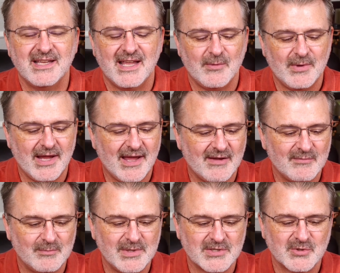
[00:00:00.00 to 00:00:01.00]
We have
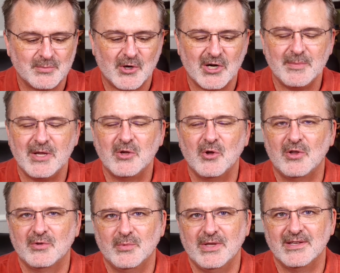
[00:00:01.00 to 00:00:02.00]
Mr. Barnaby Golden
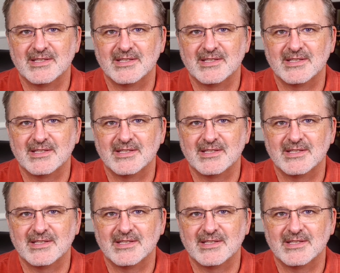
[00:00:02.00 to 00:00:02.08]
with us.